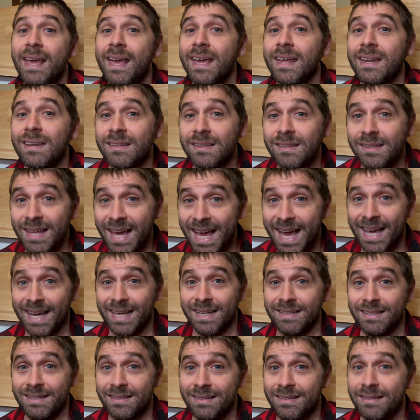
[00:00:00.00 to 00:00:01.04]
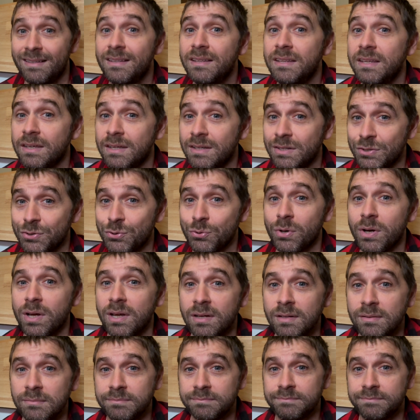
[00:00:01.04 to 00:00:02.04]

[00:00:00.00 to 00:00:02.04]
and that he can train.